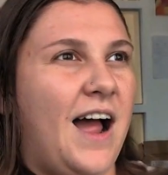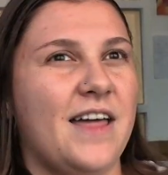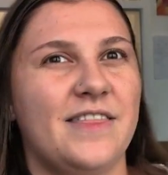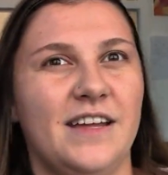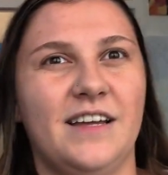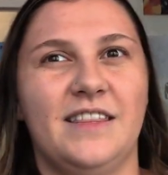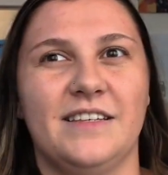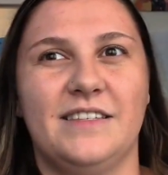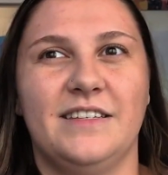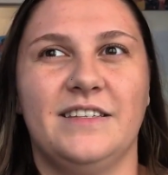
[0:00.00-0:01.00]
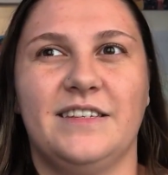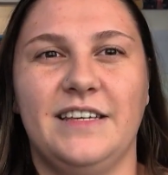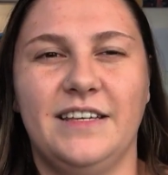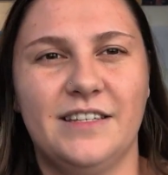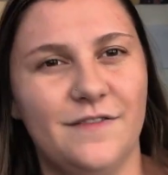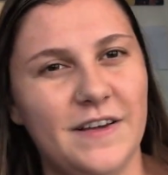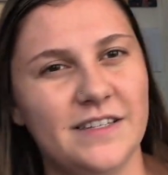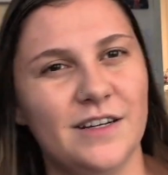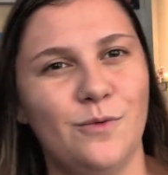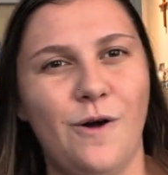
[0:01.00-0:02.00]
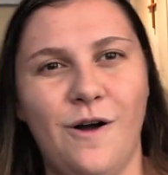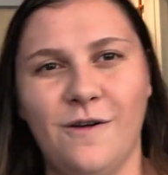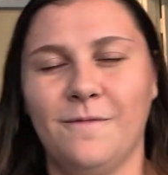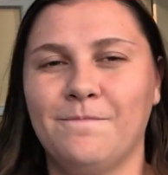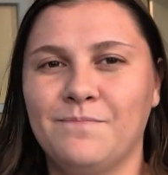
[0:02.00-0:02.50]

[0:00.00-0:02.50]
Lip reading: I think this is east-facing wall,